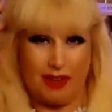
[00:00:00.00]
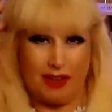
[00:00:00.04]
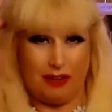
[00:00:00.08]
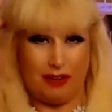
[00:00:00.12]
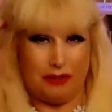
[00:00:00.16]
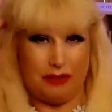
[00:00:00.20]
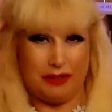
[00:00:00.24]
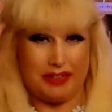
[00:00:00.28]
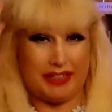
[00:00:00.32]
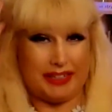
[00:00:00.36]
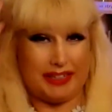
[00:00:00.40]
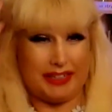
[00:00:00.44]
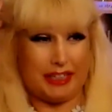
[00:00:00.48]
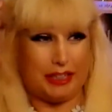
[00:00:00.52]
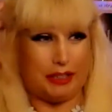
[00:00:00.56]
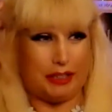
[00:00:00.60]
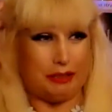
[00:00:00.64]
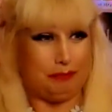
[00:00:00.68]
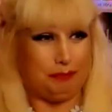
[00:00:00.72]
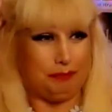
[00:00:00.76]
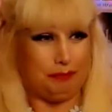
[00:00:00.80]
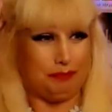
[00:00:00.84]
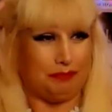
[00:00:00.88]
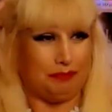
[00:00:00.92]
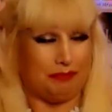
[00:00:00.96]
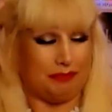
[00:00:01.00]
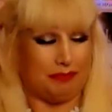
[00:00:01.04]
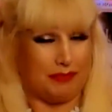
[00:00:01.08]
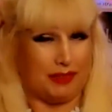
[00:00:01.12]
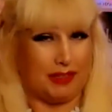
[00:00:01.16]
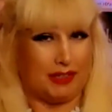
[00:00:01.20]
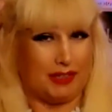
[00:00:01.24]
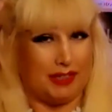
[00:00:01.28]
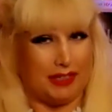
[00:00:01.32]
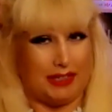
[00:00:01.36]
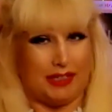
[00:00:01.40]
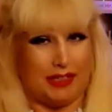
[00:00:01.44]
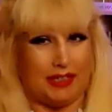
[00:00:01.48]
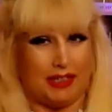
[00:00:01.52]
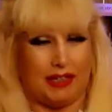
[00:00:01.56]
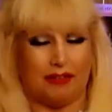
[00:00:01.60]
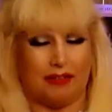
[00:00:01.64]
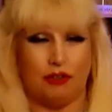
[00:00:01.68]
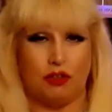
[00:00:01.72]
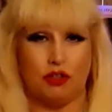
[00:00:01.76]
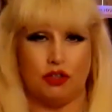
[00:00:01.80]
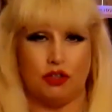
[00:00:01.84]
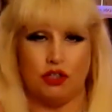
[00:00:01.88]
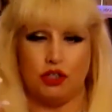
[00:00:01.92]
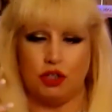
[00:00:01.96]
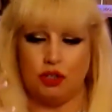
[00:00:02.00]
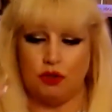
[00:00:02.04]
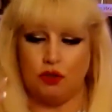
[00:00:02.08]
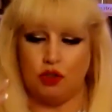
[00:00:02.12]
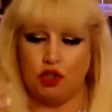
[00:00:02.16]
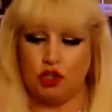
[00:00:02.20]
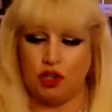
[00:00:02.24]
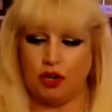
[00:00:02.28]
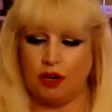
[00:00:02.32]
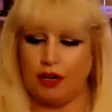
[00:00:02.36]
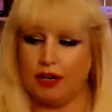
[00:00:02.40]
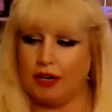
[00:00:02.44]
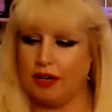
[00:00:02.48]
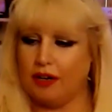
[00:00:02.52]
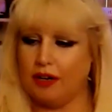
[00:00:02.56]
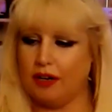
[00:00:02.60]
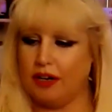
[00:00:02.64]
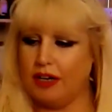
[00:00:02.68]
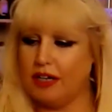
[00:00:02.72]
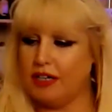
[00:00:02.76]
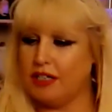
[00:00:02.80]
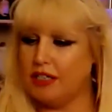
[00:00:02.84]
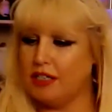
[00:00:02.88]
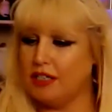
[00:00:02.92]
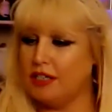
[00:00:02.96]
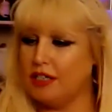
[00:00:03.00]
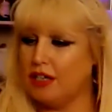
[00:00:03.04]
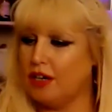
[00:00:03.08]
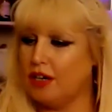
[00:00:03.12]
Oh, thank you. I've got two giant hiatus